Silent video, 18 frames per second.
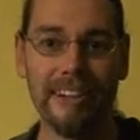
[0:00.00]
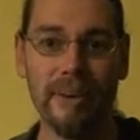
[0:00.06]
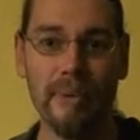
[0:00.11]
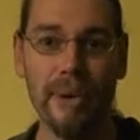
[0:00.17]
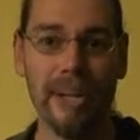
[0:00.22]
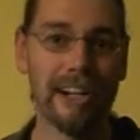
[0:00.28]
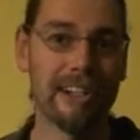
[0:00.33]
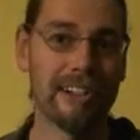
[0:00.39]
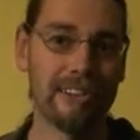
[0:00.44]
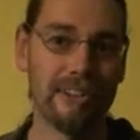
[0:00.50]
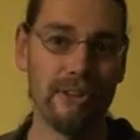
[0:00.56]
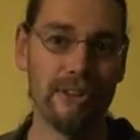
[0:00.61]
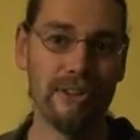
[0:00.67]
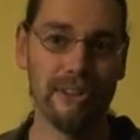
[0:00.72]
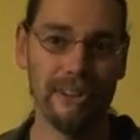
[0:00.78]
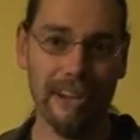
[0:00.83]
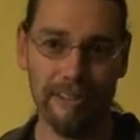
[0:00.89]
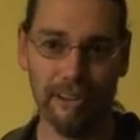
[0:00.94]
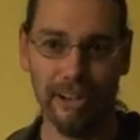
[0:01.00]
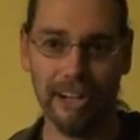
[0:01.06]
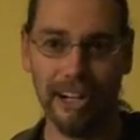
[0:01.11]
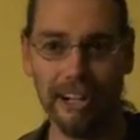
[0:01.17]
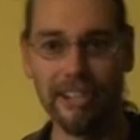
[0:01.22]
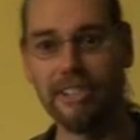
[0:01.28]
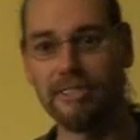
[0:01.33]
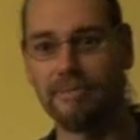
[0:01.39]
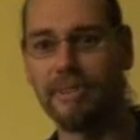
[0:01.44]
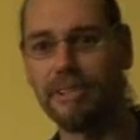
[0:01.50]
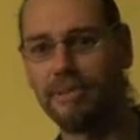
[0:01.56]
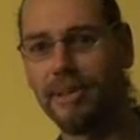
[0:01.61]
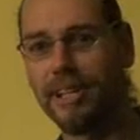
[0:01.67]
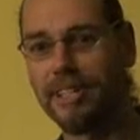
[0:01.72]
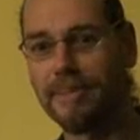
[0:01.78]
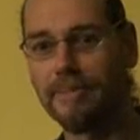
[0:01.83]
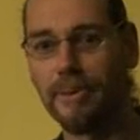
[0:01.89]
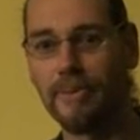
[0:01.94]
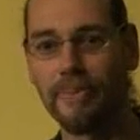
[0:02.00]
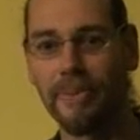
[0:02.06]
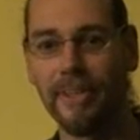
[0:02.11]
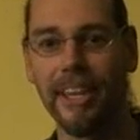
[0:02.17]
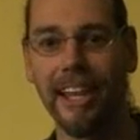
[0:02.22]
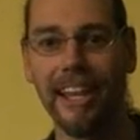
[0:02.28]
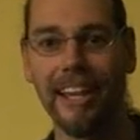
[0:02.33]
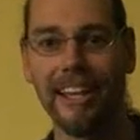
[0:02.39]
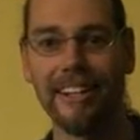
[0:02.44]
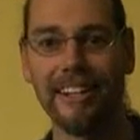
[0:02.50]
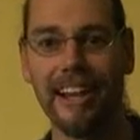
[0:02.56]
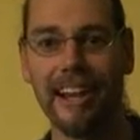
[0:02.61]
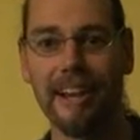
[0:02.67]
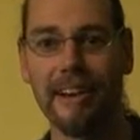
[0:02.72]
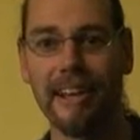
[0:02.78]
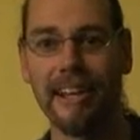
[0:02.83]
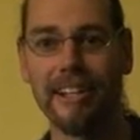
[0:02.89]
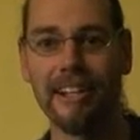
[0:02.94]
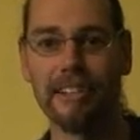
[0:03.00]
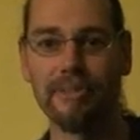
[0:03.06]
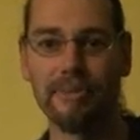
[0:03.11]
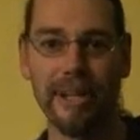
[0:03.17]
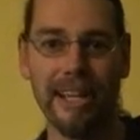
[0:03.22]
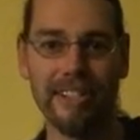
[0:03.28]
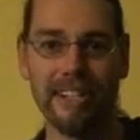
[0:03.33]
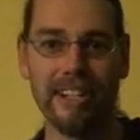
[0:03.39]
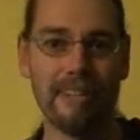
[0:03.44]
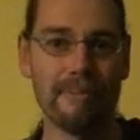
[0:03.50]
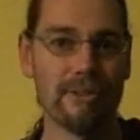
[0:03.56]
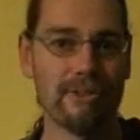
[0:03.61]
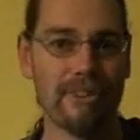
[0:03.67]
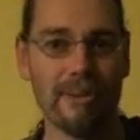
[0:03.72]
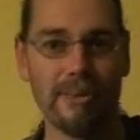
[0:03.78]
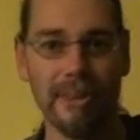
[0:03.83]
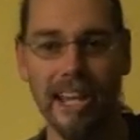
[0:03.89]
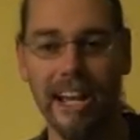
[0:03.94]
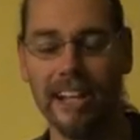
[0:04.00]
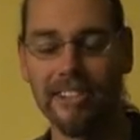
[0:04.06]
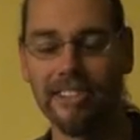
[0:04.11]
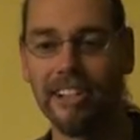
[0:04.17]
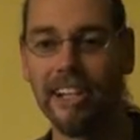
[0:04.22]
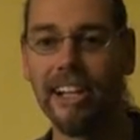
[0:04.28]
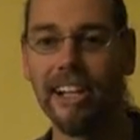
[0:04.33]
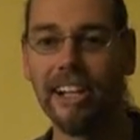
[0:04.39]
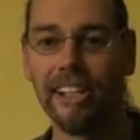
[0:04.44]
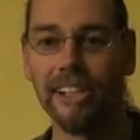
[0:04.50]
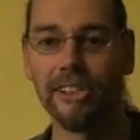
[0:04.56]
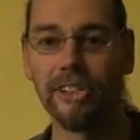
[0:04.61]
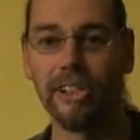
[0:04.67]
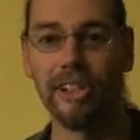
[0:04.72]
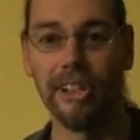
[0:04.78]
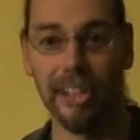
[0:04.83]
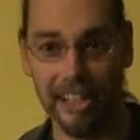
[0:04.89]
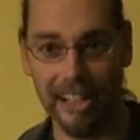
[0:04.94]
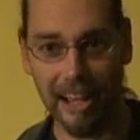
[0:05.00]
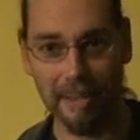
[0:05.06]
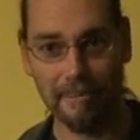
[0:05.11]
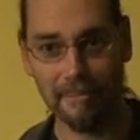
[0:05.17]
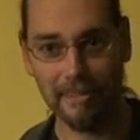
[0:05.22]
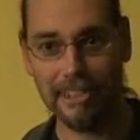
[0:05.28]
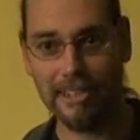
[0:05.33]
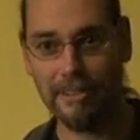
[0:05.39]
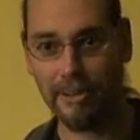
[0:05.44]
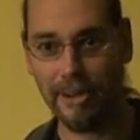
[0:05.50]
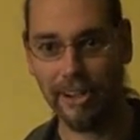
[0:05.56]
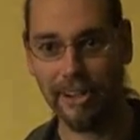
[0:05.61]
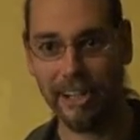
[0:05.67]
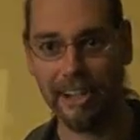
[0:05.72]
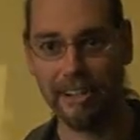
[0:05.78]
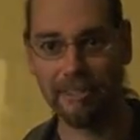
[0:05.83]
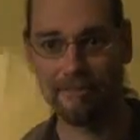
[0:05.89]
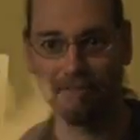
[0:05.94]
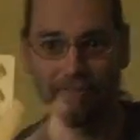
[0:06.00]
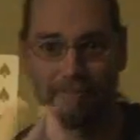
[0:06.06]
we're going to have a look at it because it's really simple and it's really easy to demonstrate with cards. So let's have a quick look at it.